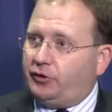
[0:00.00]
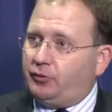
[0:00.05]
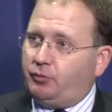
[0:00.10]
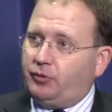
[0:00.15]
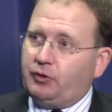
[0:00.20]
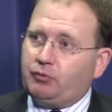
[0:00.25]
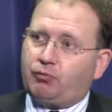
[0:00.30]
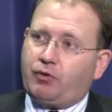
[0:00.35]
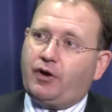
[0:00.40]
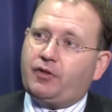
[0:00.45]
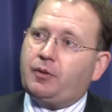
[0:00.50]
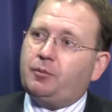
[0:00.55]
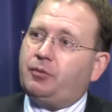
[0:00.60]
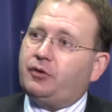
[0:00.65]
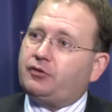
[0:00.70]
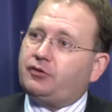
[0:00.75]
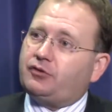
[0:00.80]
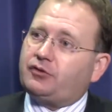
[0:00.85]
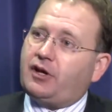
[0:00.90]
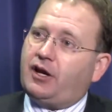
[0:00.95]
and we run the
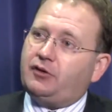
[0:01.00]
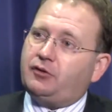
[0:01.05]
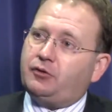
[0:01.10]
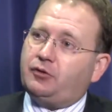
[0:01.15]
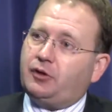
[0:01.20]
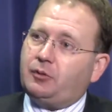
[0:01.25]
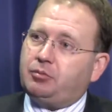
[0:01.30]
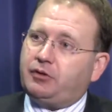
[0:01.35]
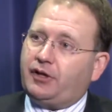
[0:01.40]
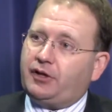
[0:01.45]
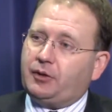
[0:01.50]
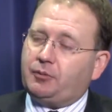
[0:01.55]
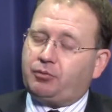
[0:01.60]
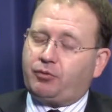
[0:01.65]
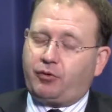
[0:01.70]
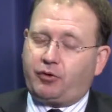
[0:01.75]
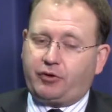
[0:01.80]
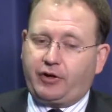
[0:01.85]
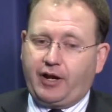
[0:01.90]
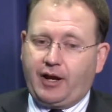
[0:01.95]
business continuity planning
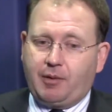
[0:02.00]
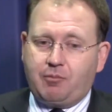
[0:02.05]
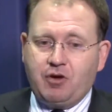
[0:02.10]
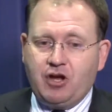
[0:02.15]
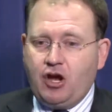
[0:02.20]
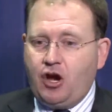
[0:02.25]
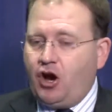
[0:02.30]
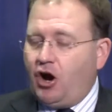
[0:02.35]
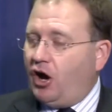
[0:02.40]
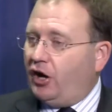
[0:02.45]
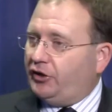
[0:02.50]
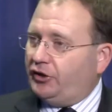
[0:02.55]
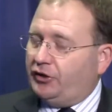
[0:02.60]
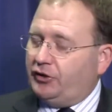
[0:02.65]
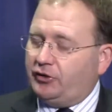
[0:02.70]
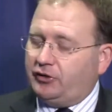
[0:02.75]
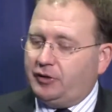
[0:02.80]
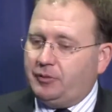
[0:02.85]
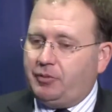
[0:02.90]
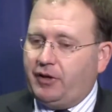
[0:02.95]
program on a
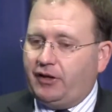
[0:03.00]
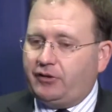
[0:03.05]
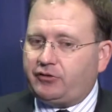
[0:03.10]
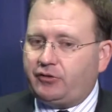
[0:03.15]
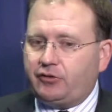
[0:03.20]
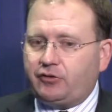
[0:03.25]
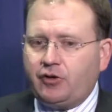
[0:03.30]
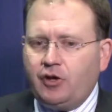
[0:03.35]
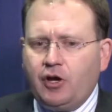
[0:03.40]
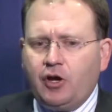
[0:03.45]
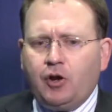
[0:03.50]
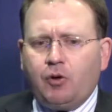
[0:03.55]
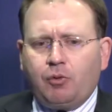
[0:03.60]
yearly basis,